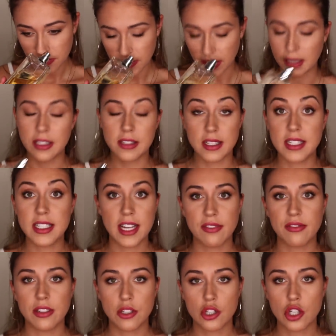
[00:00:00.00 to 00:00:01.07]
Like, there's a
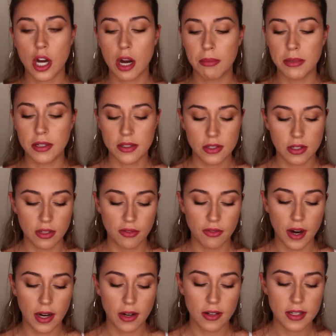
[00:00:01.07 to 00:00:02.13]
definite sharpness to the
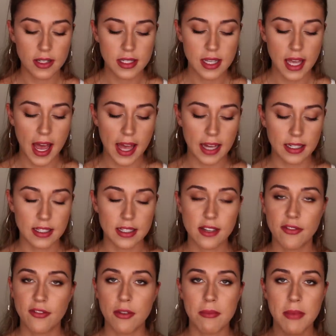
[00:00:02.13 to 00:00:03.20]
fragrance, and
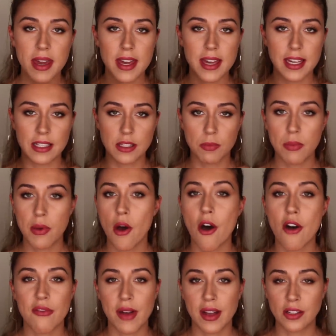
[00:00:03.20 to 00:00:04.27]
for me, it's
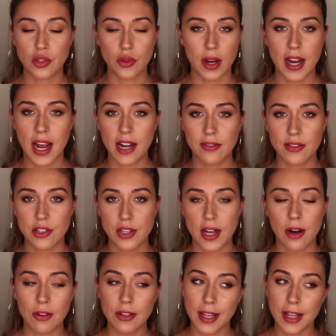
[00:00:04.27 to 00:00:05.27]
perfect straight out of the shower.